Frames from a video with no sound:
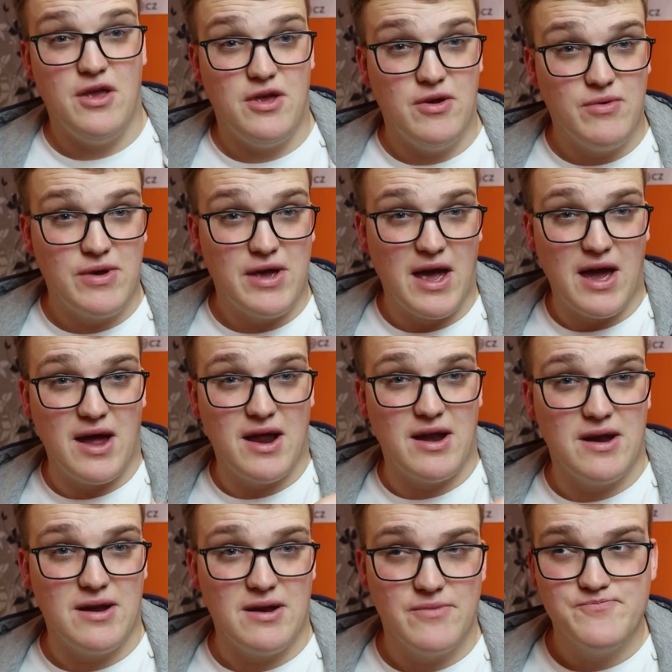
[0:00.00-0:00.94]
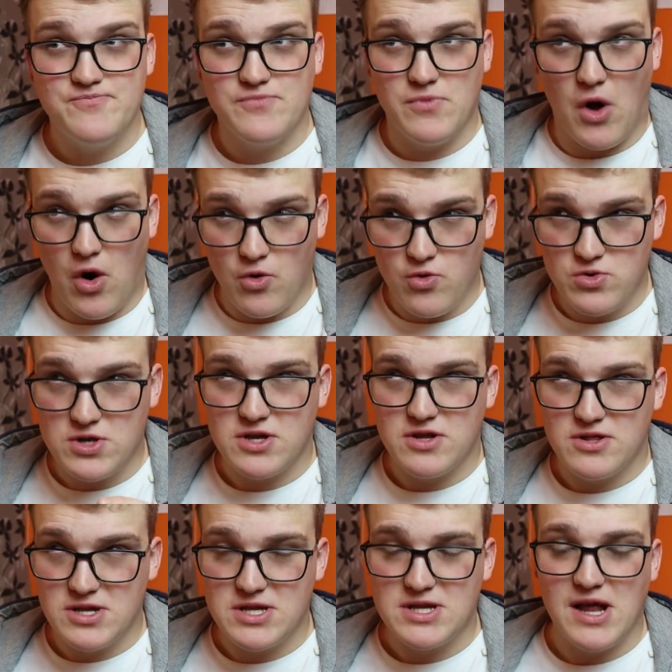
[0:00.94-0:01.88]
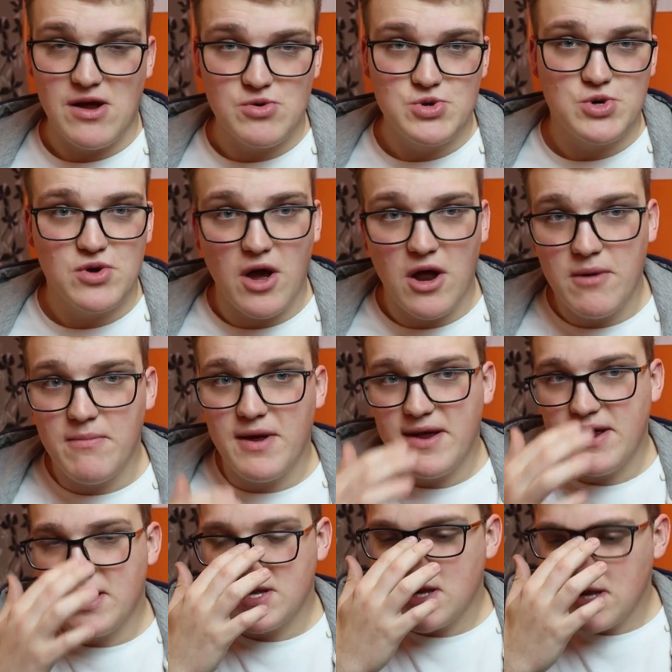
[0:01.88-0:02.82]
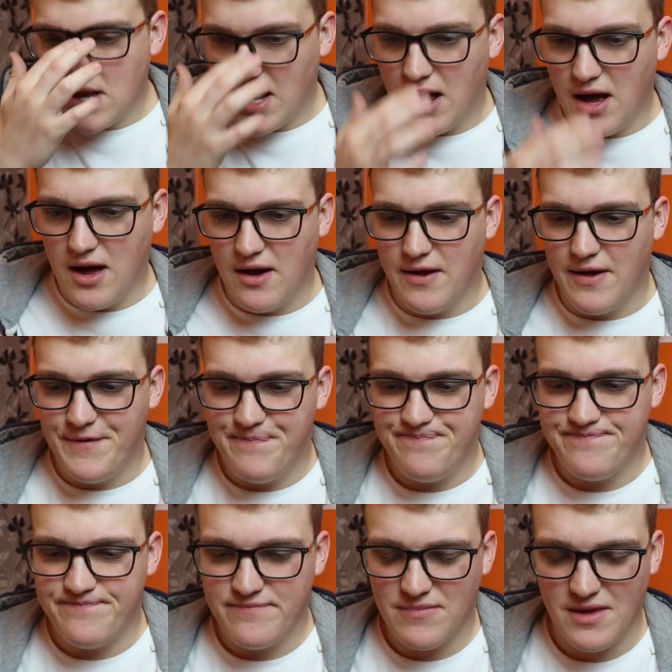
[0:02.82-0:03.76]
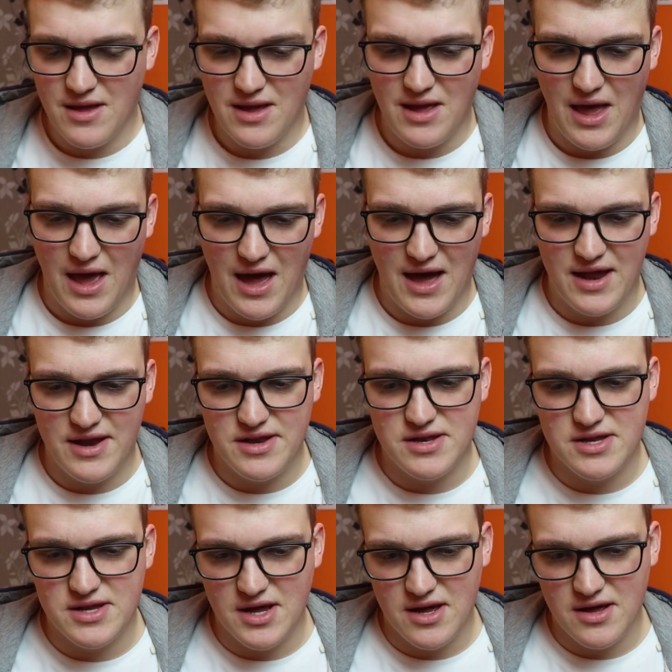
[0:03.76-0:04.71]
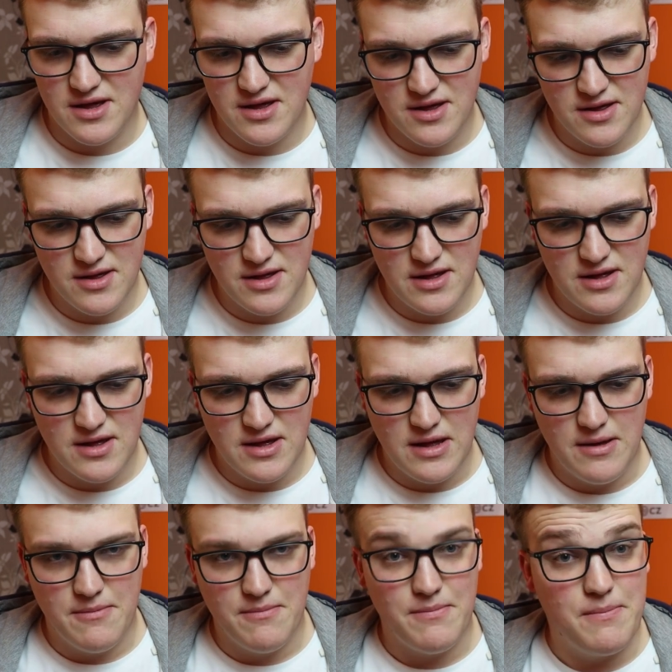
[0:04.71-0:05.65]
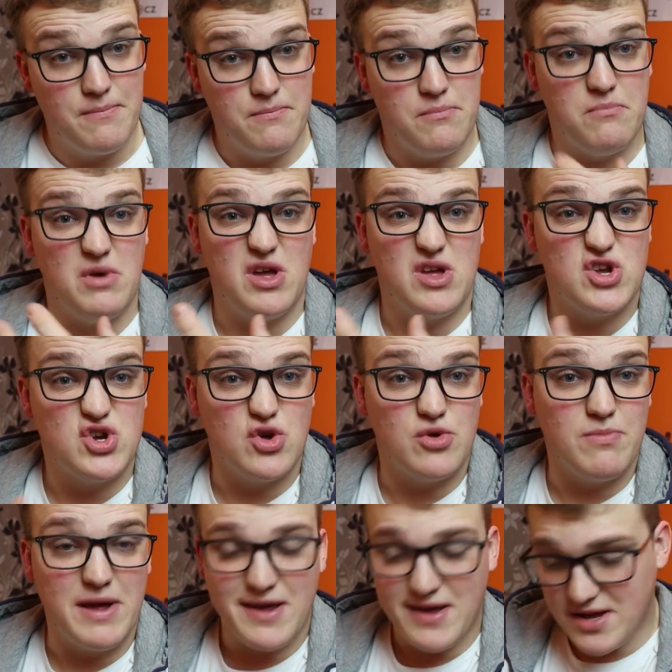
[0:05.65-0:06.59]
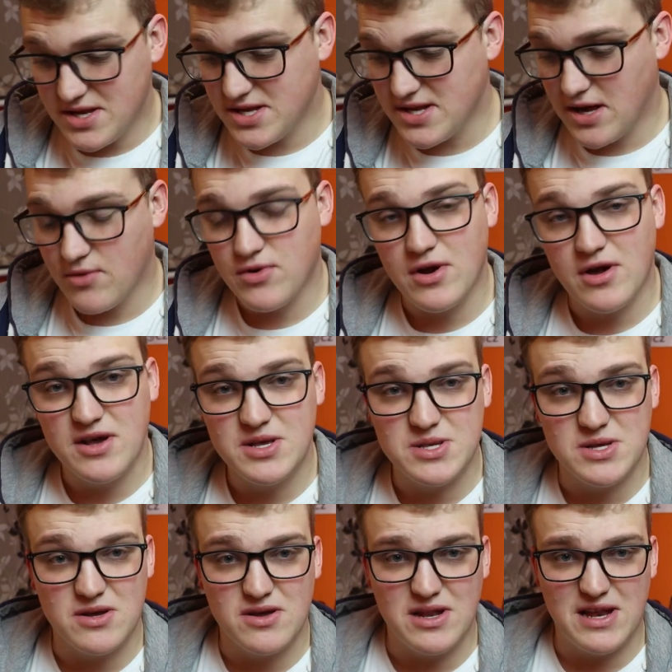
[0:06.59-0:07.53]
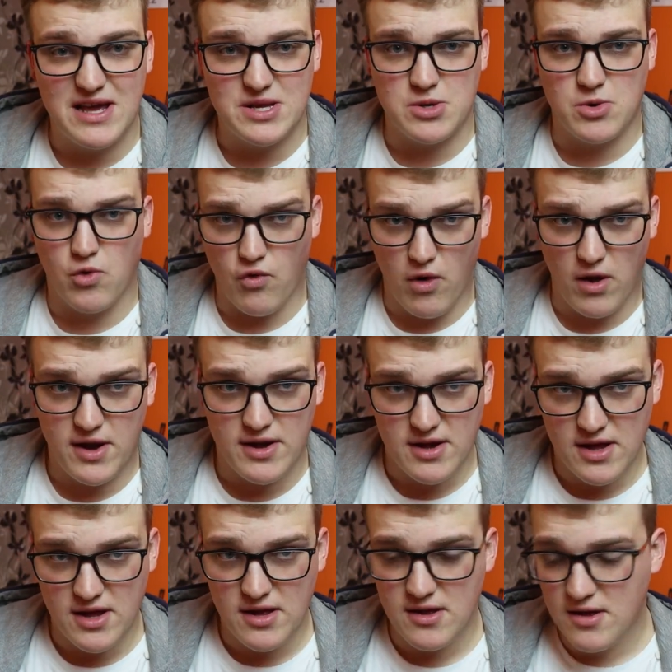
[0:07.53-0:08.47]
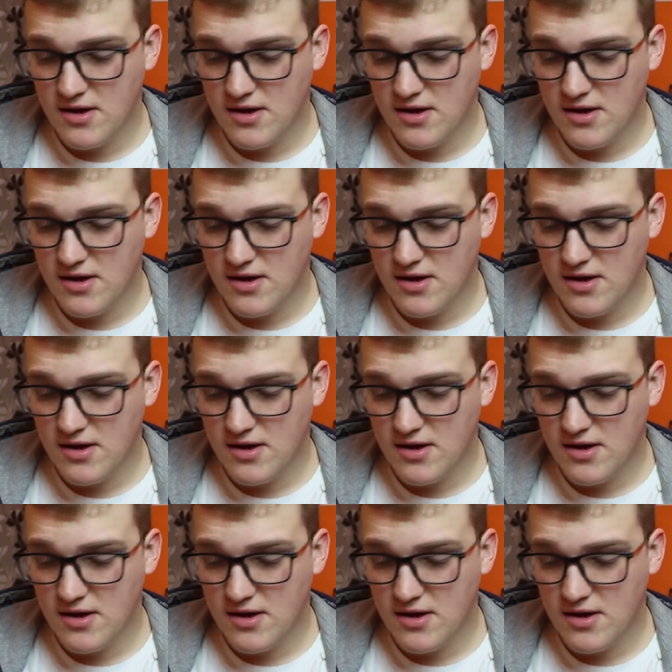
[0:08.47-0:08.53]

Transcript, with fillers: You can alter the sound your gun makes uh, and uh, it should make it sound nicer, less grindy.